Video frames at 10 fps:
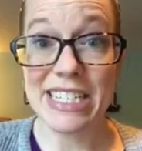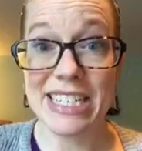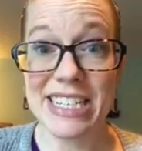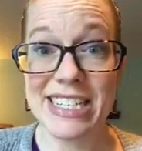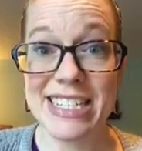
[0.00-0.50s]
and
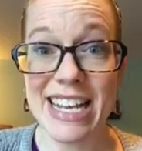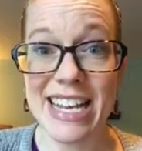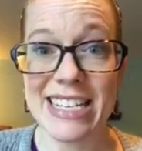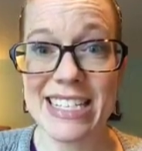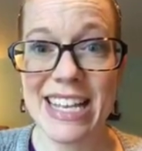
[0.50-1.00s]
he
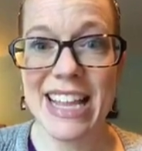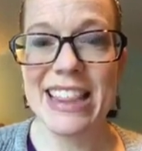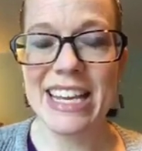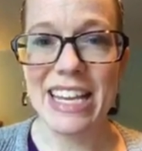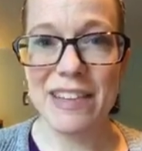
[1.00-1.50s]
says
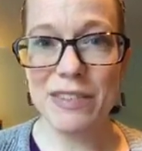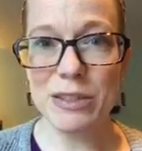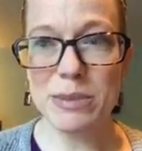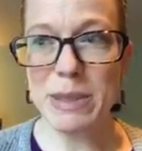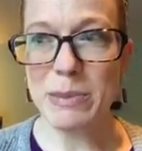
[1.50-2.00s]
that he
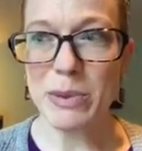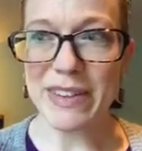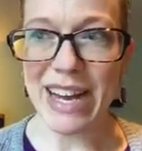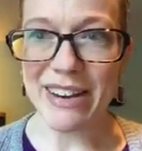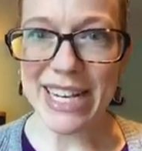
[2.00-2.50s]
views people
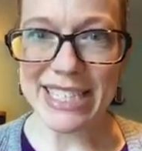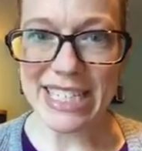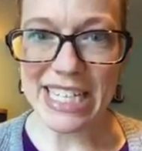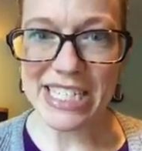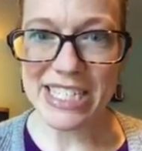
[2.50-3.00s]
without
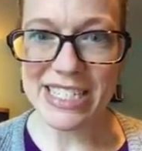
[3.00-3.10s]
ADHD